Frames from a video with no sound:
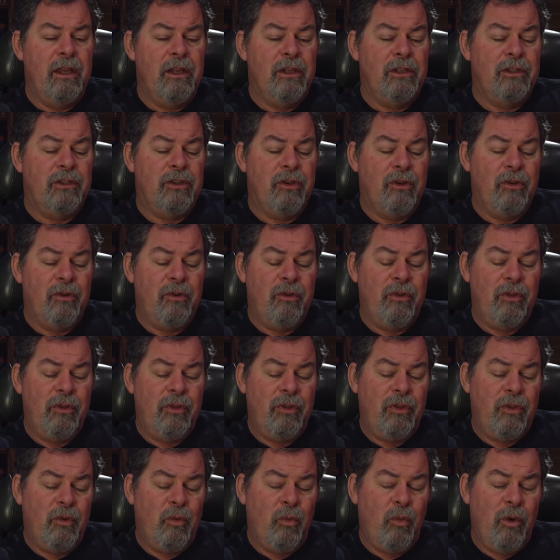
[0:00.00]
So
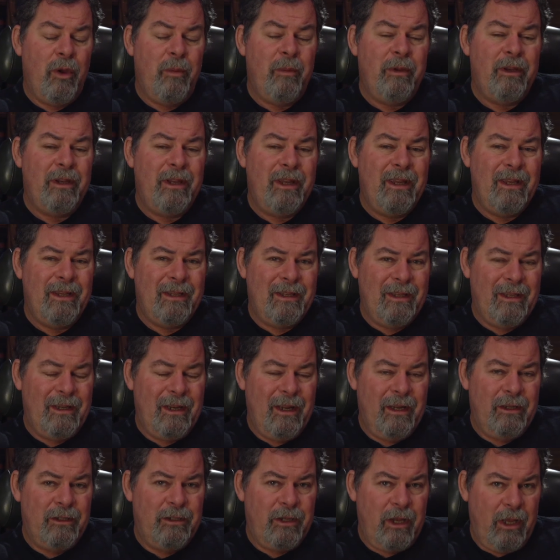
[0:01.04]
the women get an
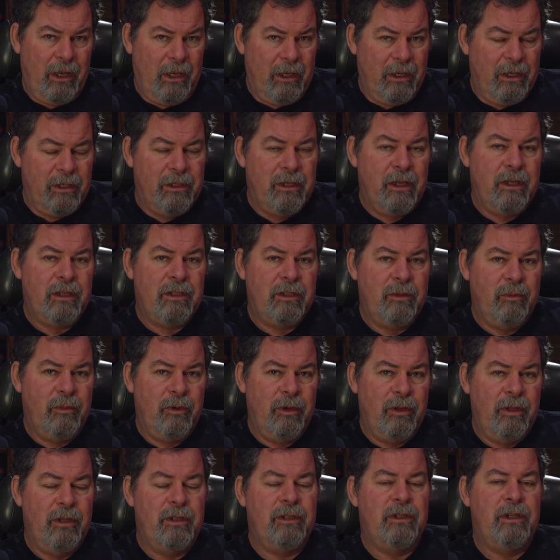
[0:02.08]
angelic
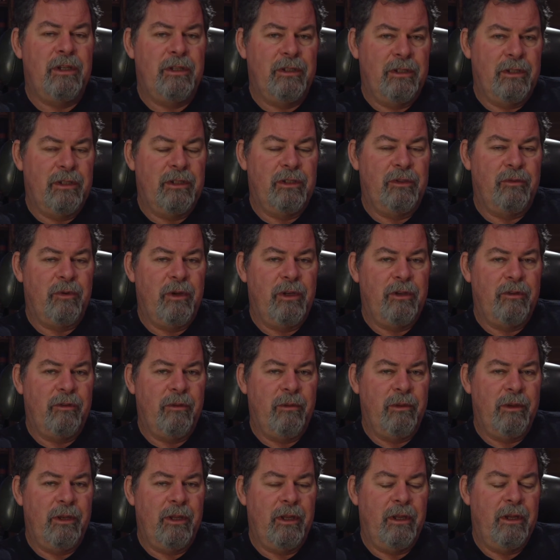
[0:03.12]
testimony that Jesus is raised
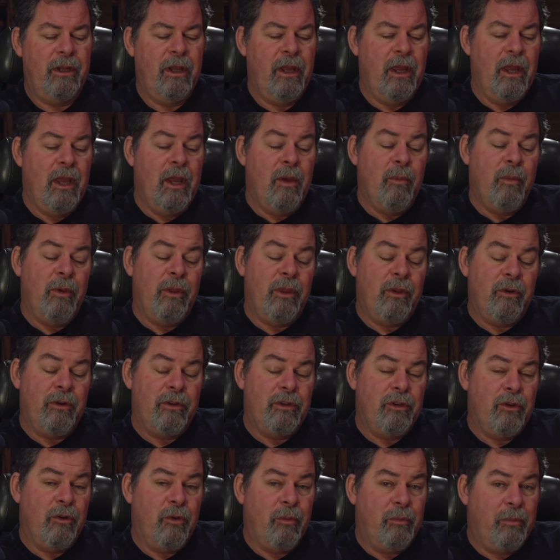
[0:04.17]
from the dead, but there is
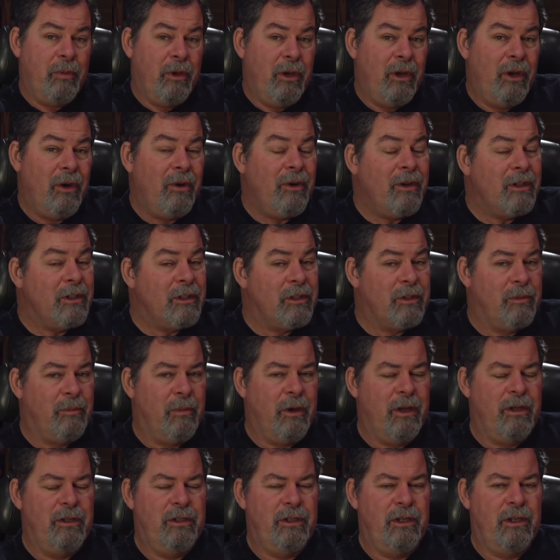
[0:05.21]
no appearance
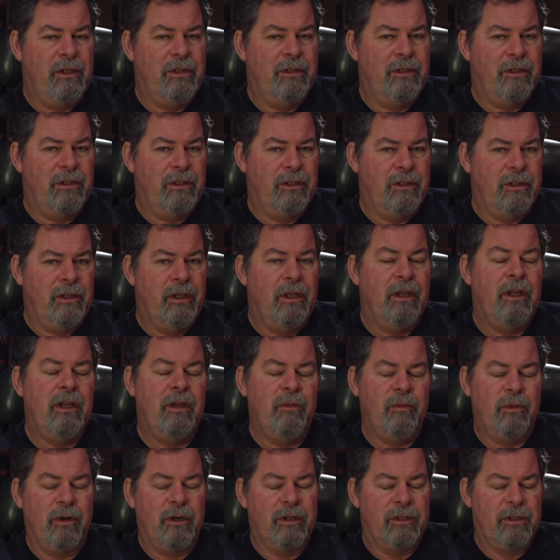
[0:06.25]
by Jesus
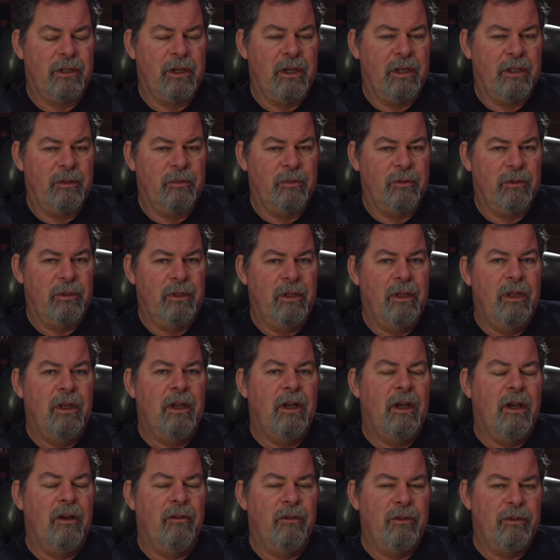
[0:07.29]
in Mark's gospel
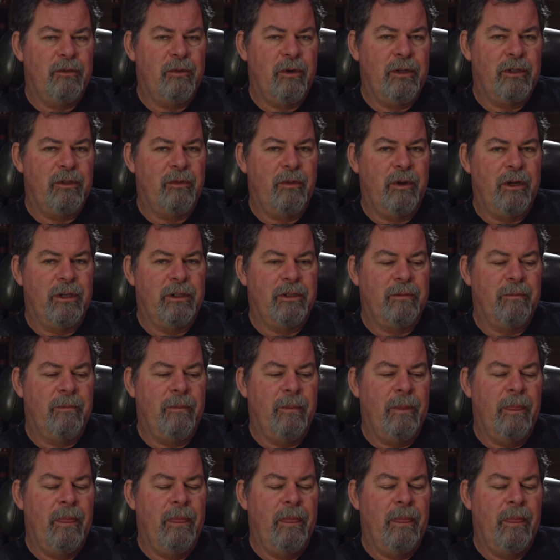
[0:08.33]
of his resurrection.